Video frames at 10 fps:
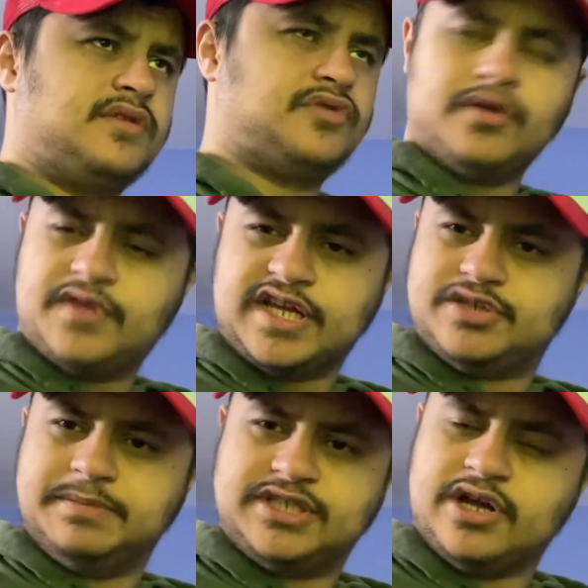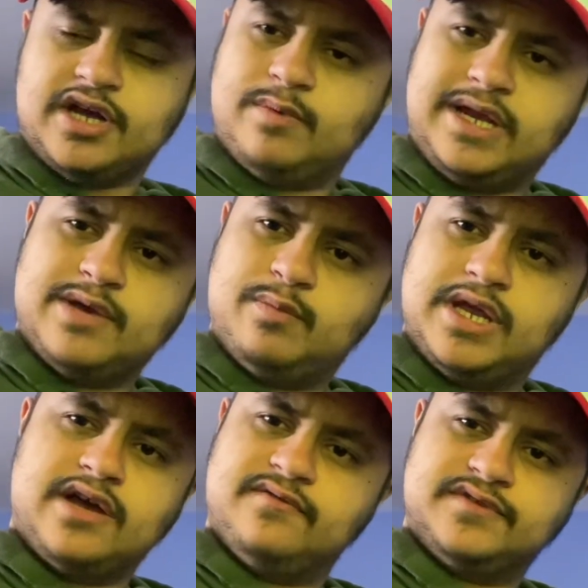Don't think he should be starting week in,
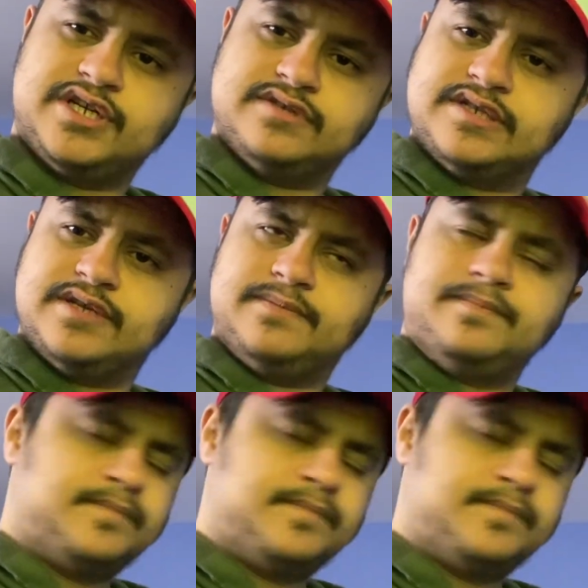week out for Chelsea.